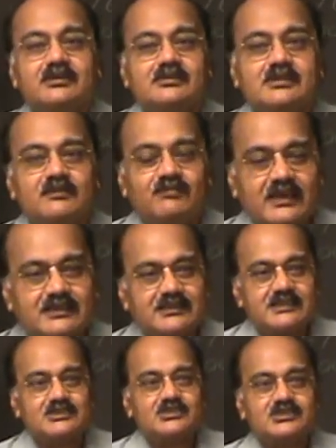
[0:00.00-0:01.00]
defect
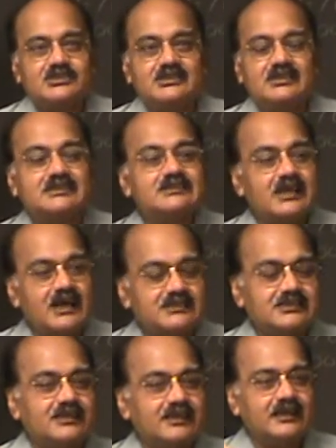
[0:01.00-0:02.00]
density does
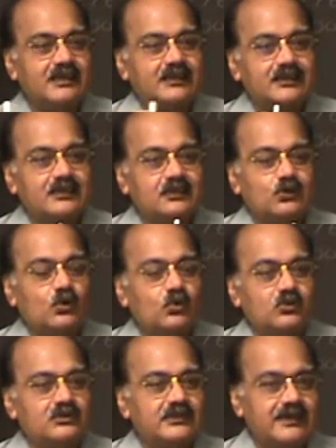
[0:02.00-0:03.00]
not really
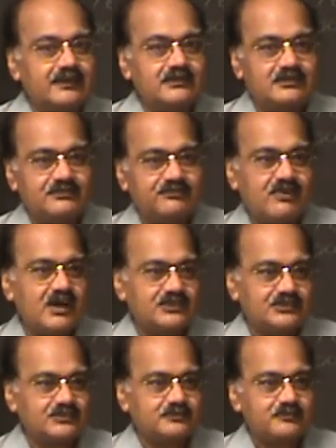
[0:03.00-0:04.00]
grow that
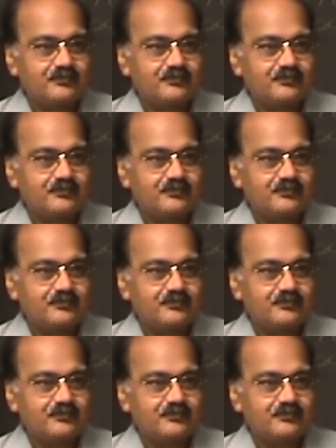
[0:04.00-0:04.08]
fast.